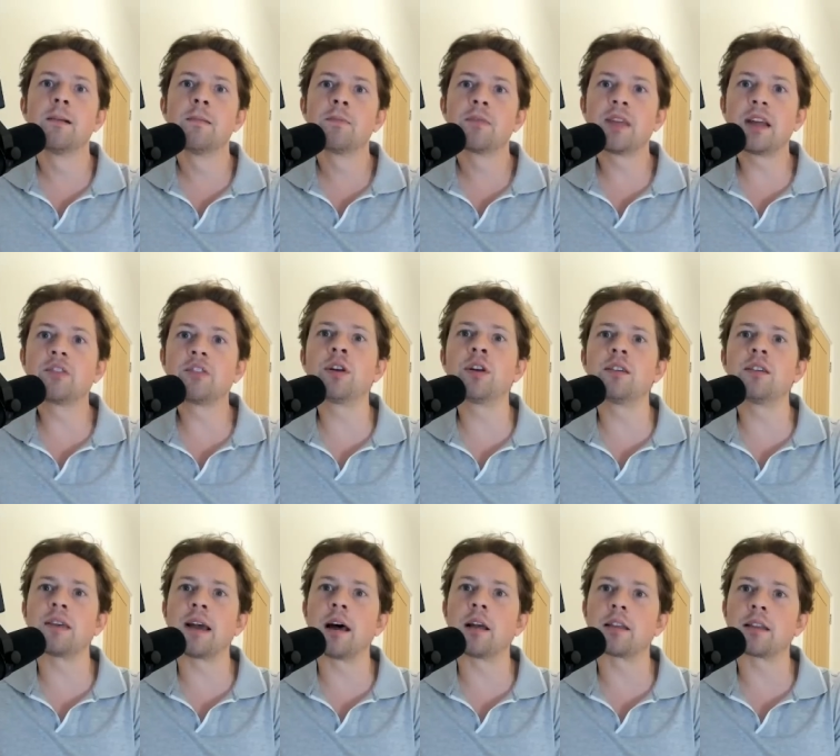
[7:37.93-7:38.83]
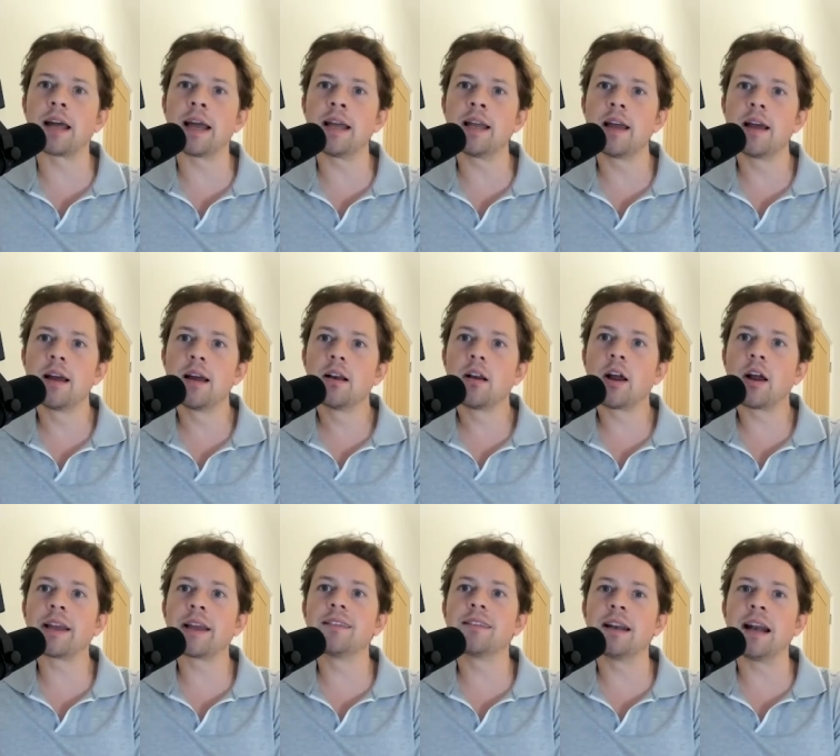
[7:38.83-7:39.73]
They treat Southgate like
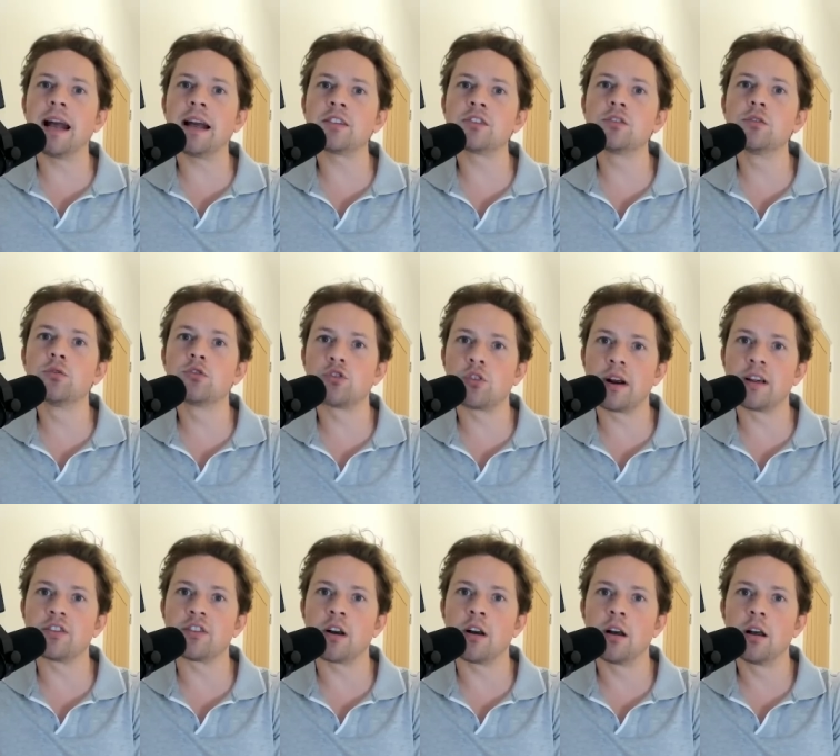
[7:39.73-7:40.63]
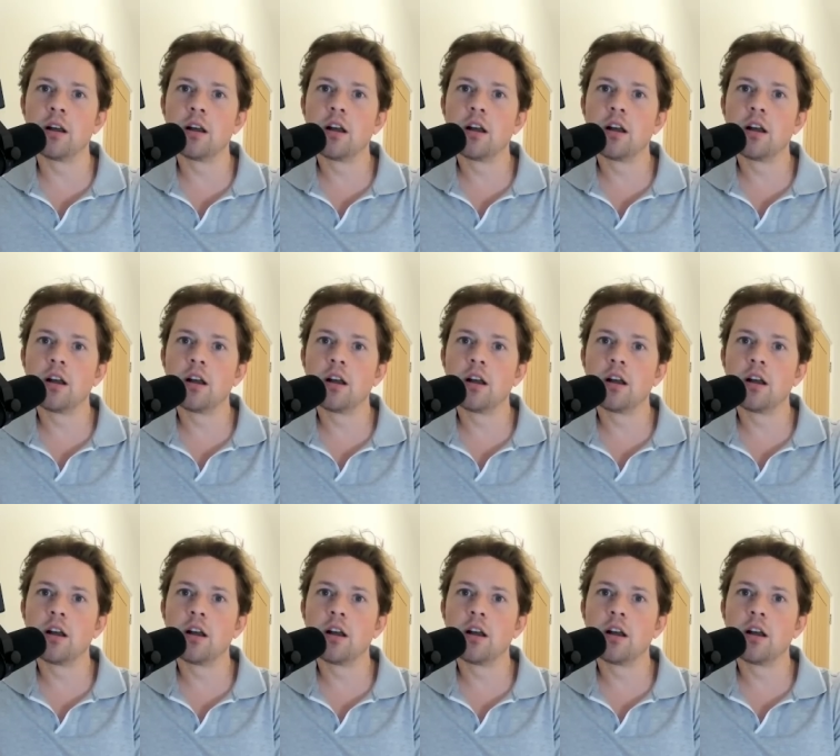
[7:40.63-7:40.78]
he's a national treasure